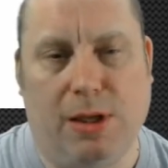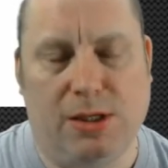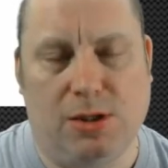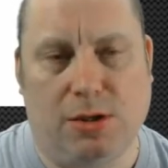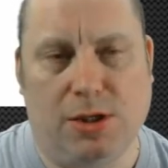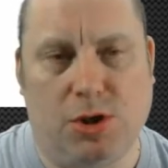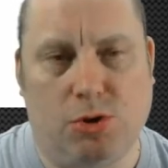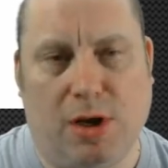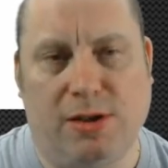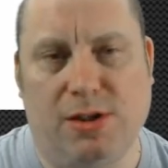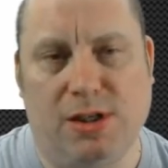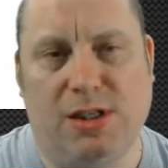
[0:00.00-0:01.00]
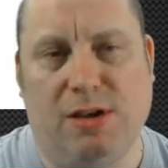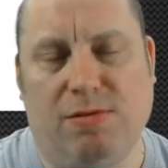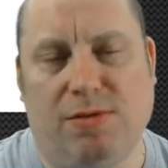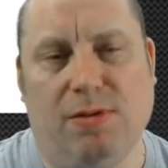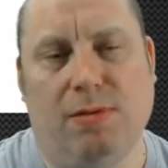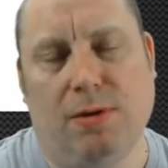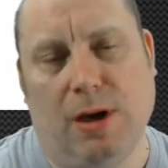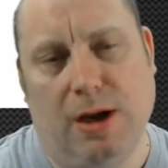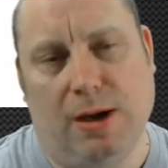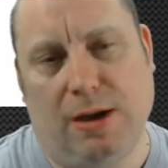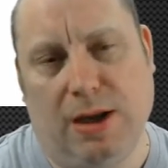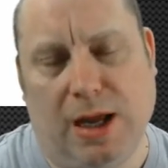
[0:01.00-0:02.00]
it's not a transitive
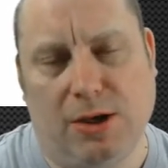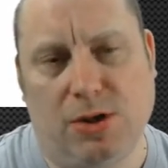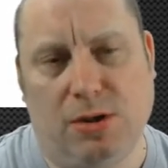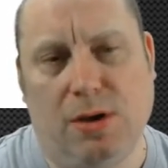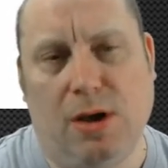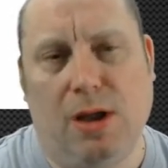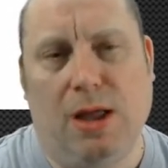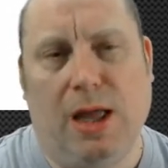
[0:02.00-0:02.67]
connection.